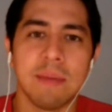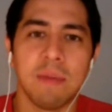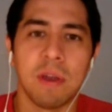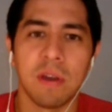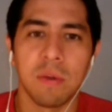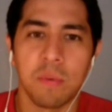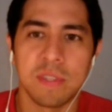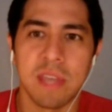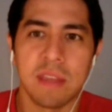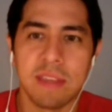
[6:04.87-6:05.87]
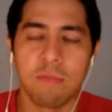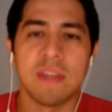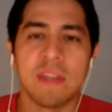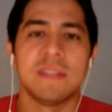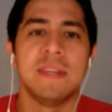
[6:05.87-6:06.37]
time I heard it was like they've
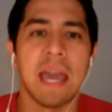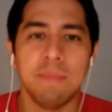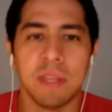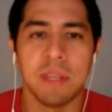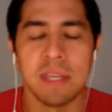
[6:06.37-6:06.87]
raised $9 million